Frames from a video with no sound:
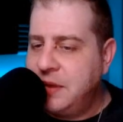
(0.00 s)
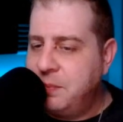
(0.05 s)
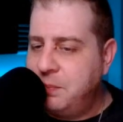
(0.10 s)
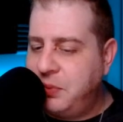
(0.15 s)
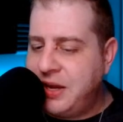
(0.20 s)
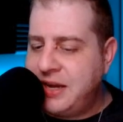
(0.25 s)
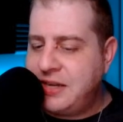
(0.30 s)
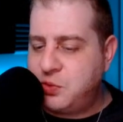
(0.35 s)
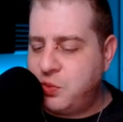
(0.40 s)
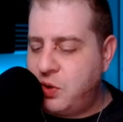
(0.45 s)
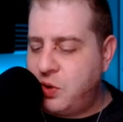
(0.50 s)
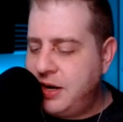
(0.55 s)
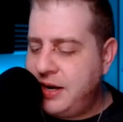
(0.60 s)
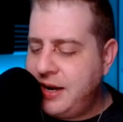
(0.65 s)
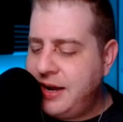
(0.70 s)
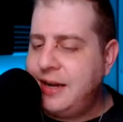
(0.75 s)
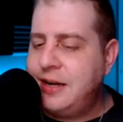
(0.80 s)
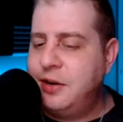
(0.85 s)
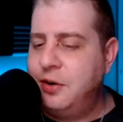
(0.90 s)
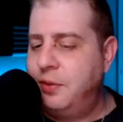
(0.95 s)
Blaze One,
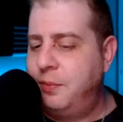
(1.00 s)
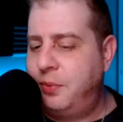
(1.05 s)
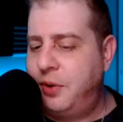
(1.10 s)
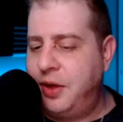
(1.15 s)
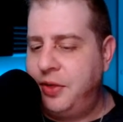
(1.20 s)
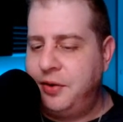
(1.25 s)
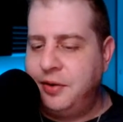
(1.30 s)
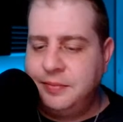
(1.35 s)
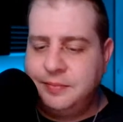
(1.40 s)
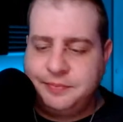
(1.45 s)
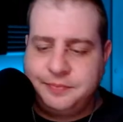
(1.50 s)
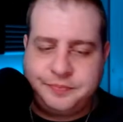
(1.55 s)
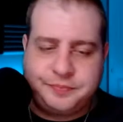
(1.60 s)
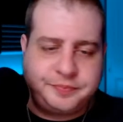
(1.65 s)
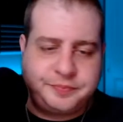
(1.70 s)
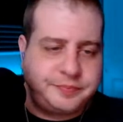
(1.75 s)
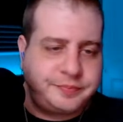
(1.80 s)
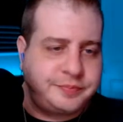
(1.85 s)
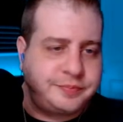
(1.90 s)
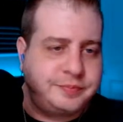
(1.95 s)
how you doing, brother?
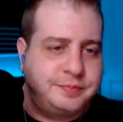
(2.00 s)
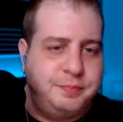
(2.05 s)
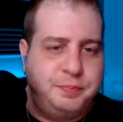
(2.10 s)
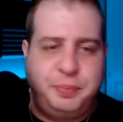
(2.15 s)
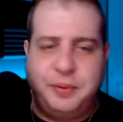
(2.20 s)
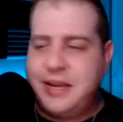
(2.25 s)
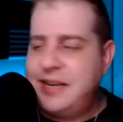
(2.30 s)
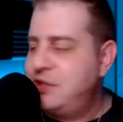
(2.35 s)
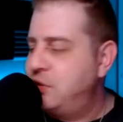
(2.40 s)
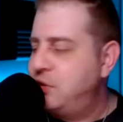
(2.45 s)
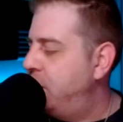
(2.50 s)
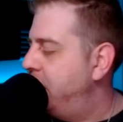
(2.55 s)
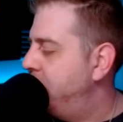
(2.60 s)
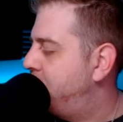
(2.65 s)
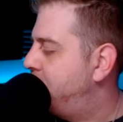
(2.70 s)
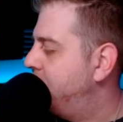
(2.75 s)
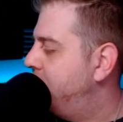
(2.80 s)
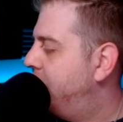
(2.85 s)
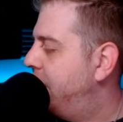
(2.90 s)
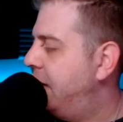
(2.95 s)
Blaze One
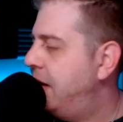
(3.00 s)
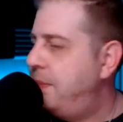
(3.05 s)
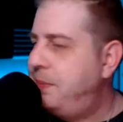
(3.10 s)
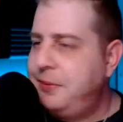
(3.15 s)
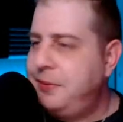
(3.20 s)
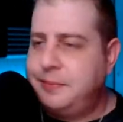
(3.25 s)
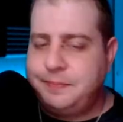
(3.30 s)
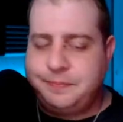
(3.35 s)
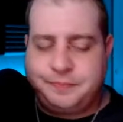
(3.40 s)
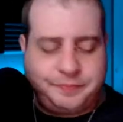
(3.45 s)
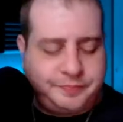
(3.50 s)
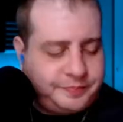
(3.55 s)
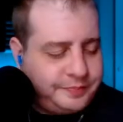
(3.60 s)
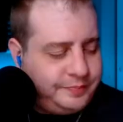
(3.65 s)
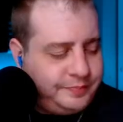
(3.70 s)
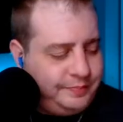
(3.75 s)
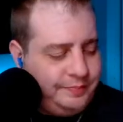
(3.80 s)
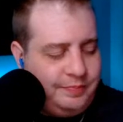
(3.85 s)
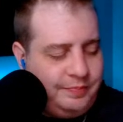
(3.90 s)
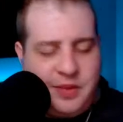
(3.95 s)
showing up.
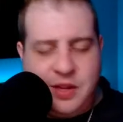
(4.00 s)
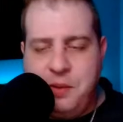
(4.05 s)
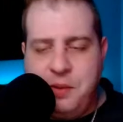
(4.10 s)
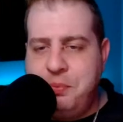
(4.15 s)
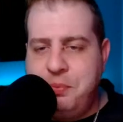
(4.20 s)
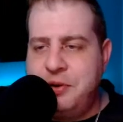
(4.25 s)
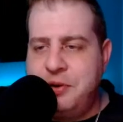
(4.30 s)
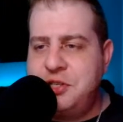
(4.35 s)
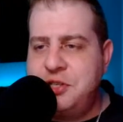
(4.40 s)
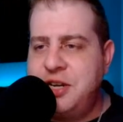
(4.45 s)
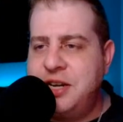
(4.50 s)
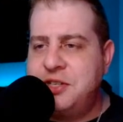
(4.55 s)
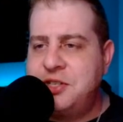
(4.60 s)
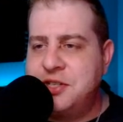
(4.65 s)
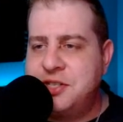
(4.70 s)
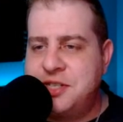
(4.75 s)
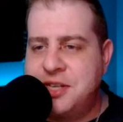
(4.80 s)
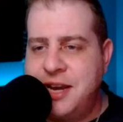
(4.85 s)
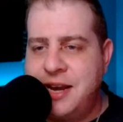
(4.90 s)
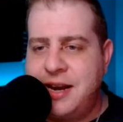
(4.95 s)
Appreciate
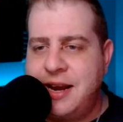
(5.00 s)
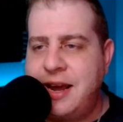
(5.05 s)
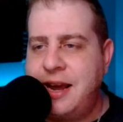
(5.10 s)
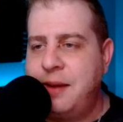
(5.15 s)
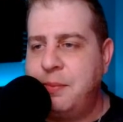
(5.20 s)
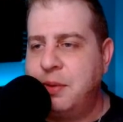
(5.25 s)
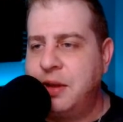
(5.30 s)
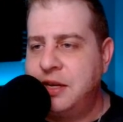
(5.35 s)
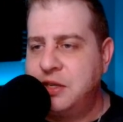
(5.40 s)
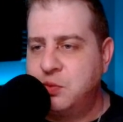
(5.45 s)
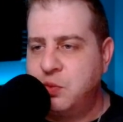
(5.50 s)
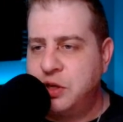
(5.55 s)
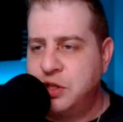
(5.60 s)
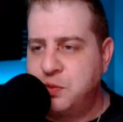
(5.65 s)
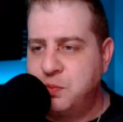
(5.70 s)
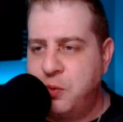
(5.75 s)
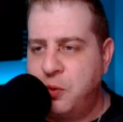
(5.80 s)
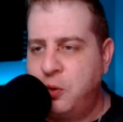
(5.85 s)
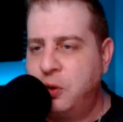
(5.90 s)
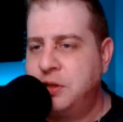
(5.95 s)
you saying hey, Blaze One
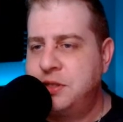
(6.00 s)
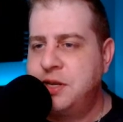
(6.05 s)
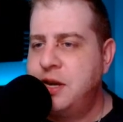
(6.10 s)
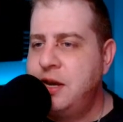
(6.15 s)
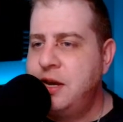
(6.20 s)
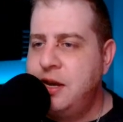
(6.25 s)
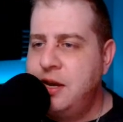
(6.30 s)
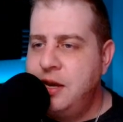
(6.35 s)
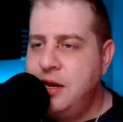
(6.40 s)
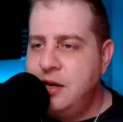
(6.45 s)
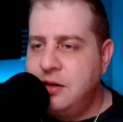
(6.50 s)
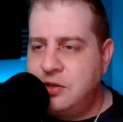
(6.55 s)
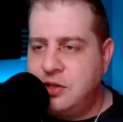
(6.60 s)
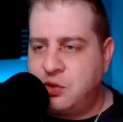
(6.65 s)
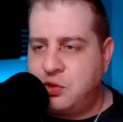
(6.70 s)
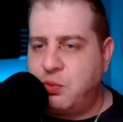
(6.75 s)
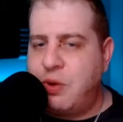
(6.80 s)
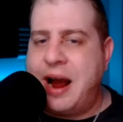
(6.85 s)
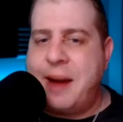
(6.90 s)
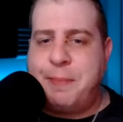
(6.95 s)
Sports.
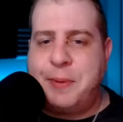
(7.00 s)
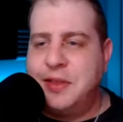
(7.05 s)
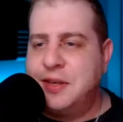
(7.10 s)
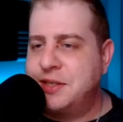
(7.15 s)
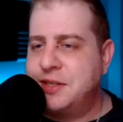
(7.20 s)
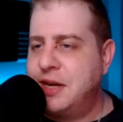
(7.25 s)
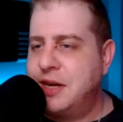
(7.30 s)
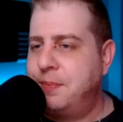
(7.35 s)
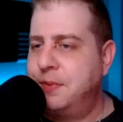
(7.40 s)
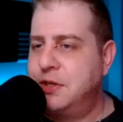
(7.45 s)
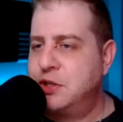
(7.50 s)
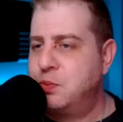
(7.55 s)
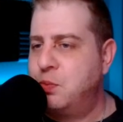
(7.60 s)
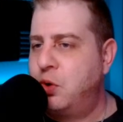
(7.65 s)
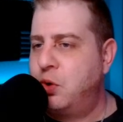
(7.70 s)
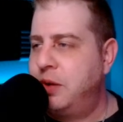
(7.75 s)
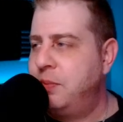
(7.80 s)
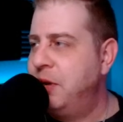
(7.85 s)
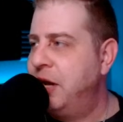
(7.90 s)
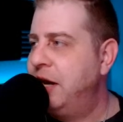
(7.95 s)
Just wrapping this up this
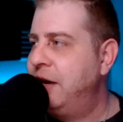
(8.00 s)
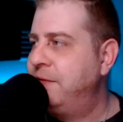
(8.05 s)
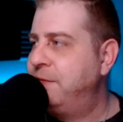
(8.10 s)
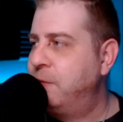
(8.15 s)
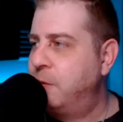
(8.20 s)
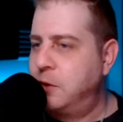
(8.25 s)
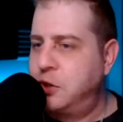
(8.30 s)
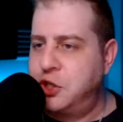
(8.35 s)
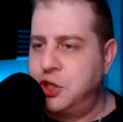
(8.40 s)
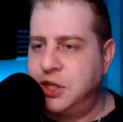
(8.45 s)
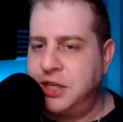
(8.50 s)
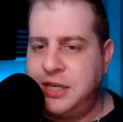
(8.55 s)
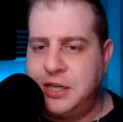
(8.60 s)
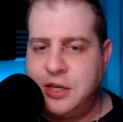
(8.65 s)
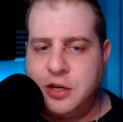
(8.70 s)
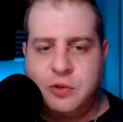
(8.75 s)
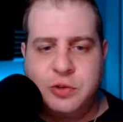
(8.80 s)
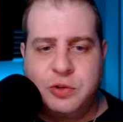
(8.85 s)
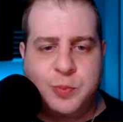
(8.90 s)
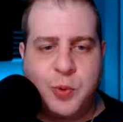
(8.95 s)
morning, man. Unfortunately,
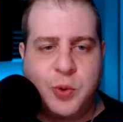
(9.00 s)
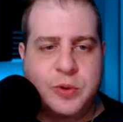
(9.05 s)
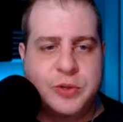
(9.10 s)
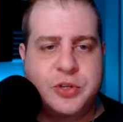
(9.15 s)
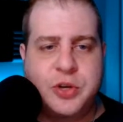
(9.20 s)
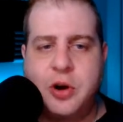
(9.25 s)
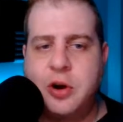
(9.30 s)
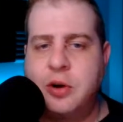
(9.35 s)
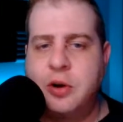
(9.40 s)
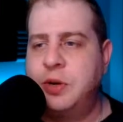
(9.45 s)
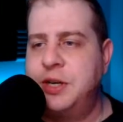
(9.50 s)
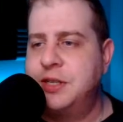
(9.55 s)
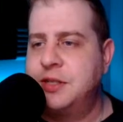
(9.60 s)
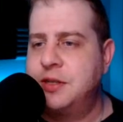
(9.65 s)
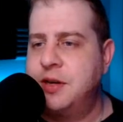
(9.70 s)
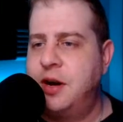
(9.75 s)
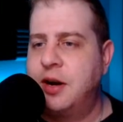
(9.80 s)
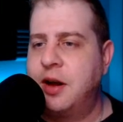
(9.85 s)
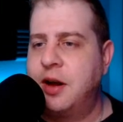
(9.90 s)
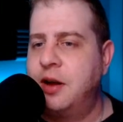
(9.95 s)
no sports card
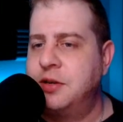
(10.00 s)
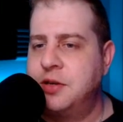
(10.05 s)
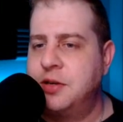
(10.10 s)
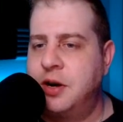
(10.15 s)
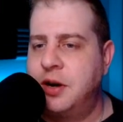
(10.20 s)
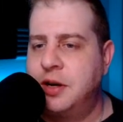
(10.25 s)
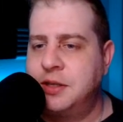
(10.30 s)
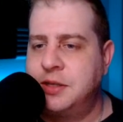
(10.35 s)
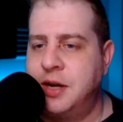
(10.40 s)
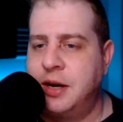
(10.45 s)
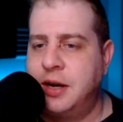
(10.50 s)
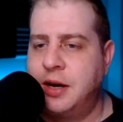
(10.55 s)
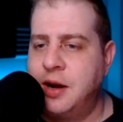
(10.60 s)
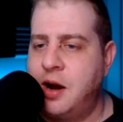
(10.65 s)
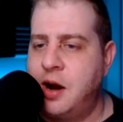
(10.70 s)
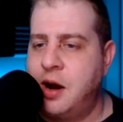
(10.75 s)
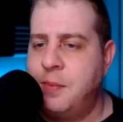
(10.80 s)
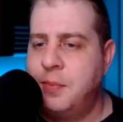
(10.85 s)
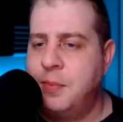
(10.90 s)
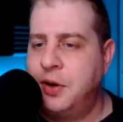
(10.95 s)
restock on
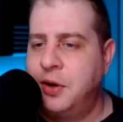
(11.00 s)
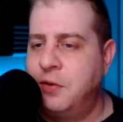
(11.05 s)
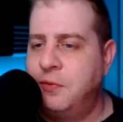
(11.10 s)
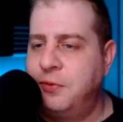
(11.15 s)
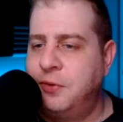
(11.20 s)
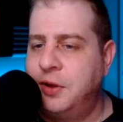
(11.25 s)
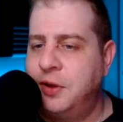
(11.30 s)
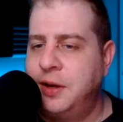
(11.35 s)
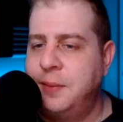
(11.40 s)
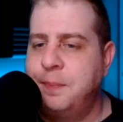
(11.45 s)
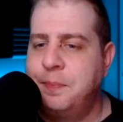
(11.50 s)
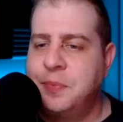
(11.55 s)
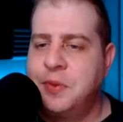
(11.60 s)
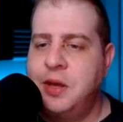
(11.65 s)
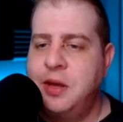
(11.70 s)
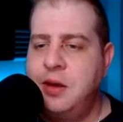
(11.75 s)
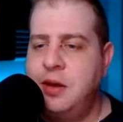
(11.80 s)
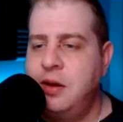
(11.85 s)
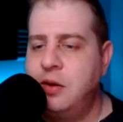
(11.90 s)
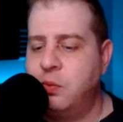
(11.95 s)
Target.com, but hopefully
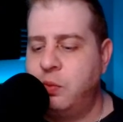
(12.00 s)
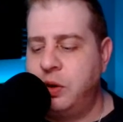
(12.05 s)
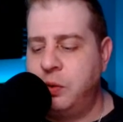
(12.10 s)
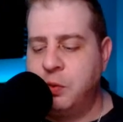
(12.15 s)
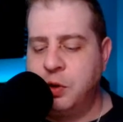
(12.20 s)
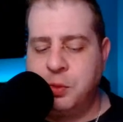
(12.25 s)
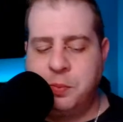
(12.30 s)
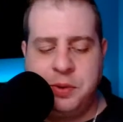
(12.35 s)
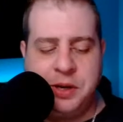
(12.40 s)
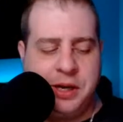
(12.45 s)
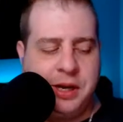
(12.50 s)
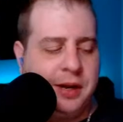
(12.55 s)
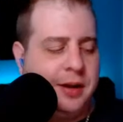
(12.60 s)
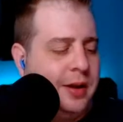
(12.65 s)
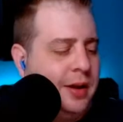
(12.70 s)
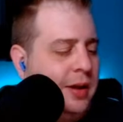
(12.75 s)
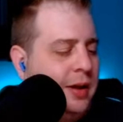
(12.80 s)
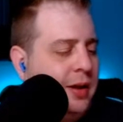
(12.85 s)
we will be